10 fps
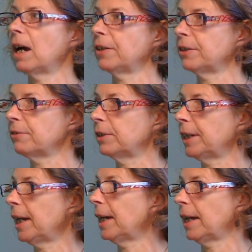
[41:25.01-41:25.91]

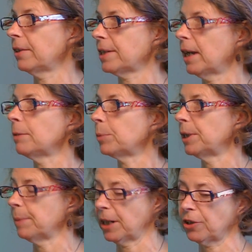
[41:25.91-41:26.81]
148-acre site,
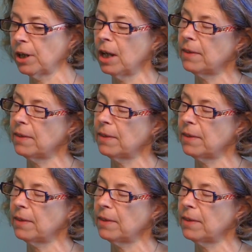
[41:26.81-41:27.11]
pretty much,